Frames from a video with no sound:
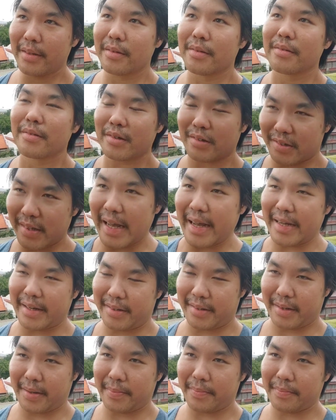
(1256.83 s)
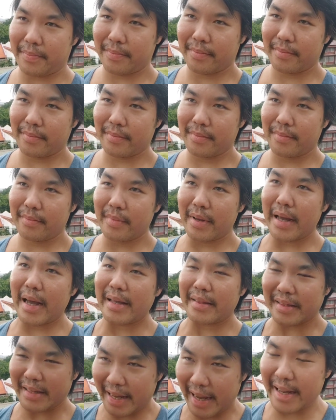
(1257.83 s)
society at
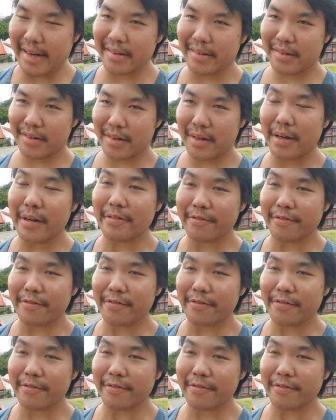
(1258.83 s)
the end of